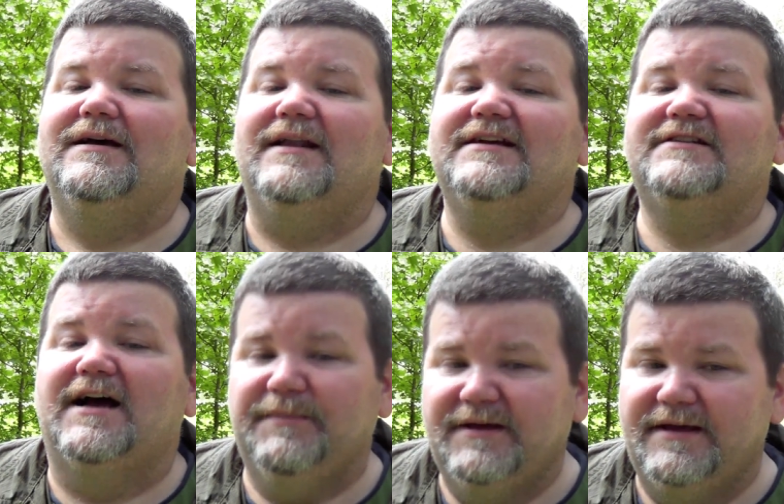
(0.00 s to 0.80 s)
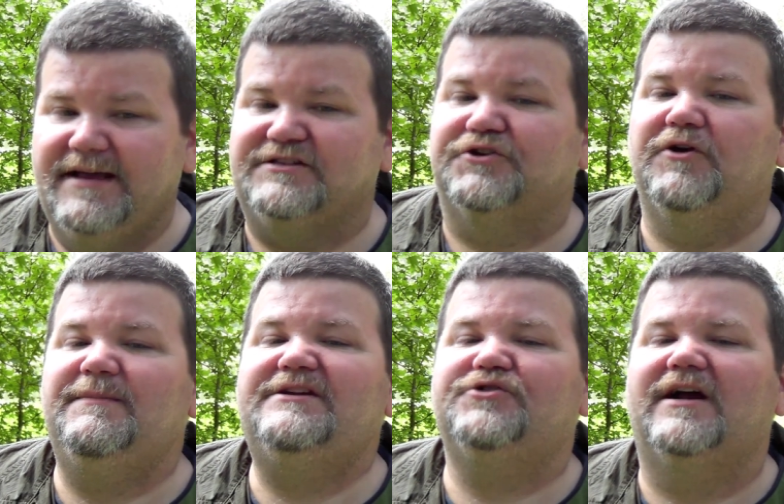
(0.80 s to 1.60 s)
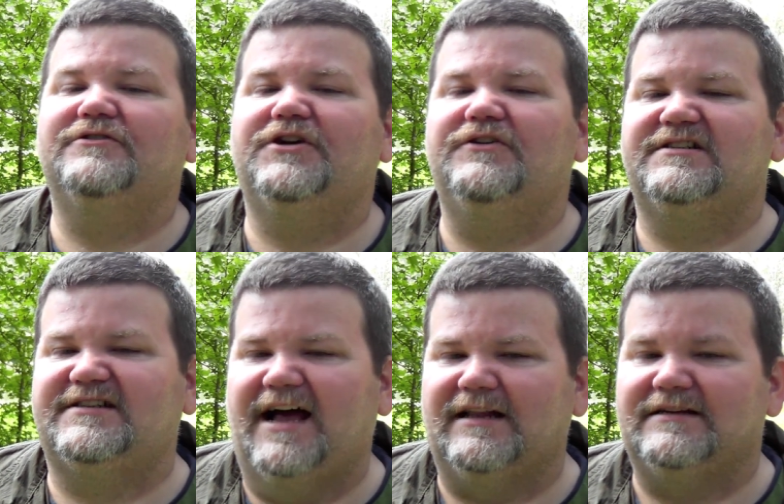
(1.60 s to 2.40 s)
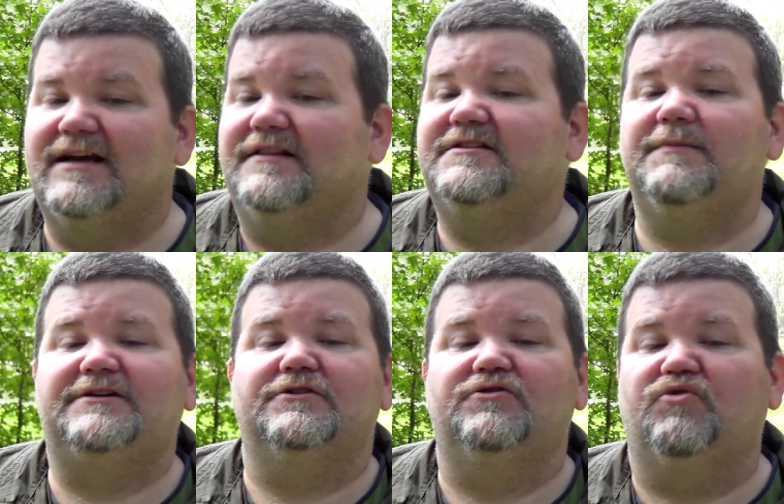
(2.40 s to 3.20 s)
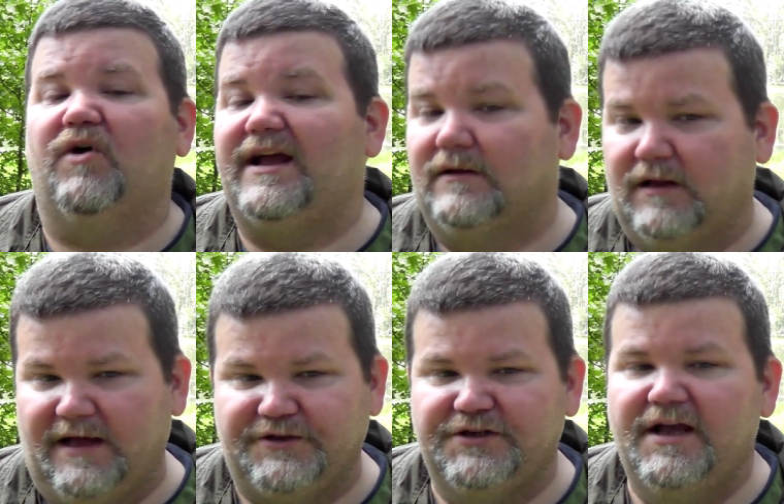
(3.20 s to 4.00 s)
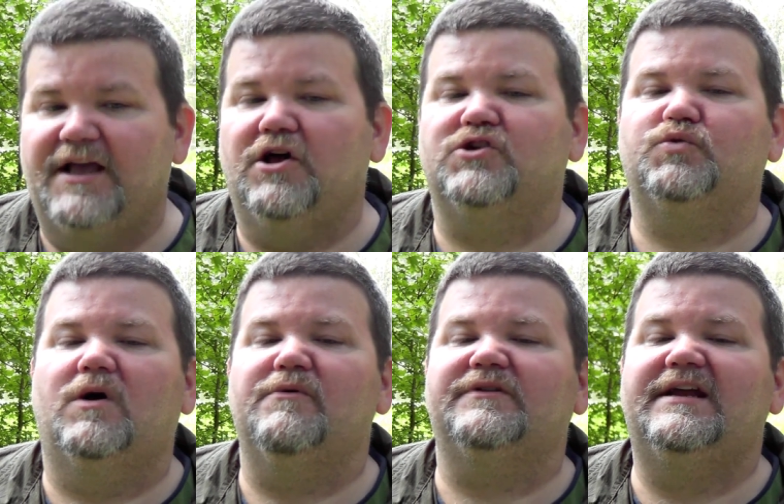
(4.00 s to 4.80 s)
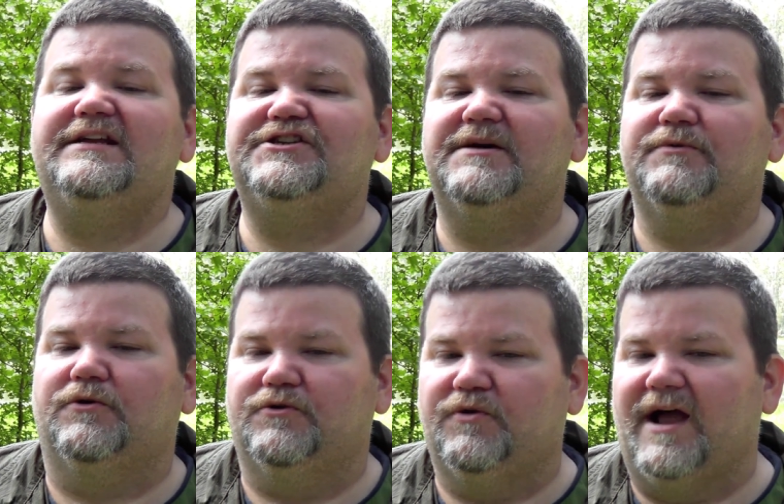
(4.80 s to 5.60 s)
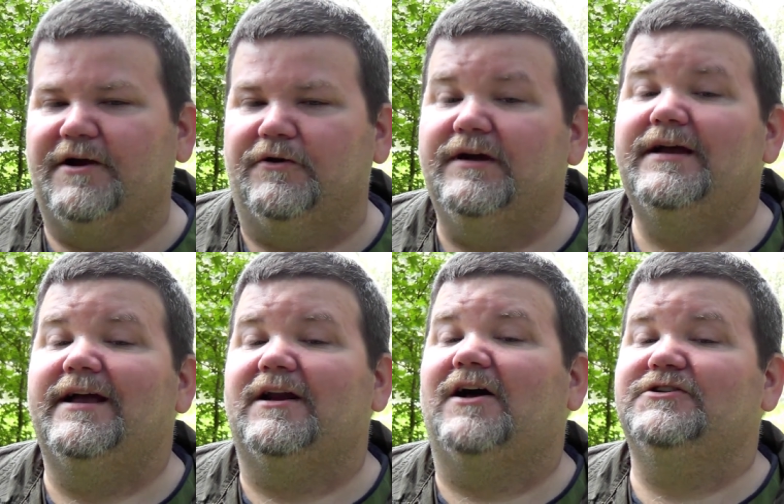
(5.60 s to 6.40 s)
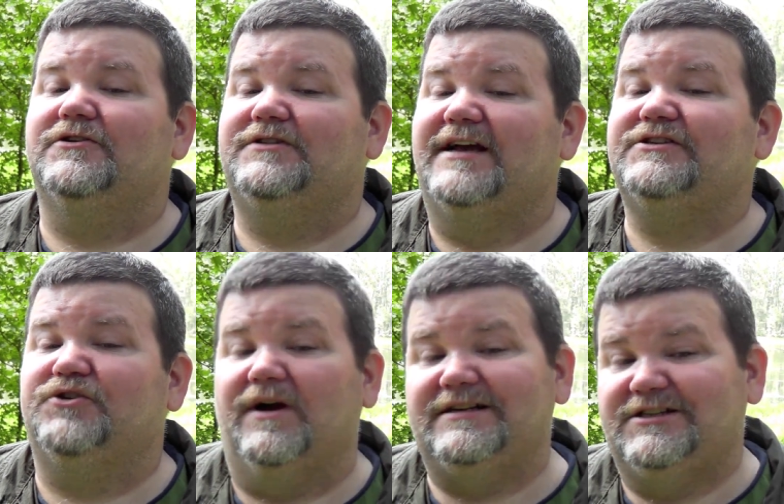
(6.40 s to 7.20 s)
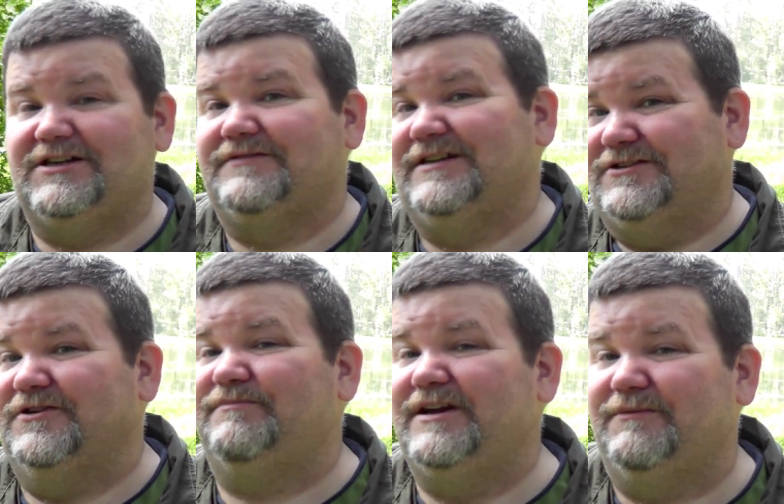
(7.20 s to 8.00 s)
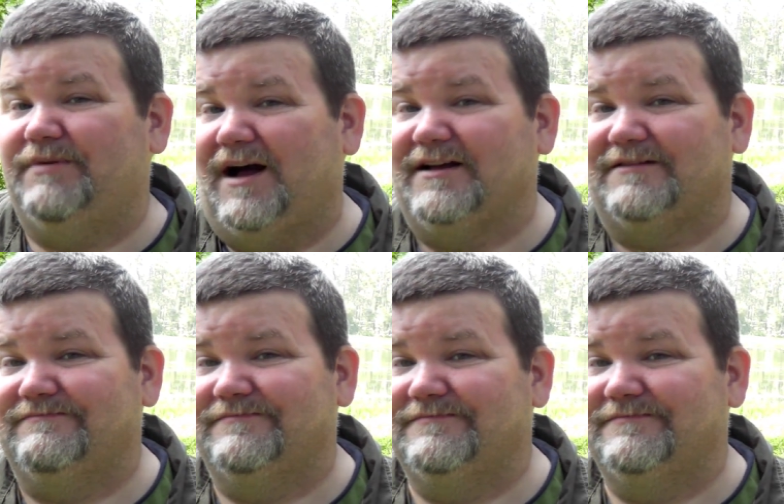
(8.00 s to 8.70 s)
Next up is a creamy trail tuna salad. This makes a great lunch and goes well with any chip or cracker. It also tastes great stuffed into a pita pocket.